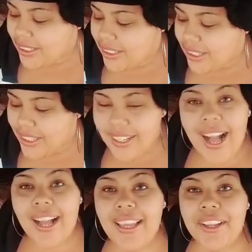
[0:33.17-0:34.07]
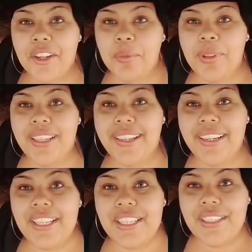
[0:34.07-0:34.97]
here I am,
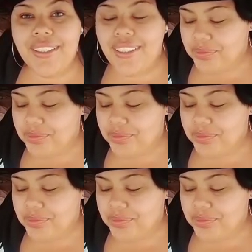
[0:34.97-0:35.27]
and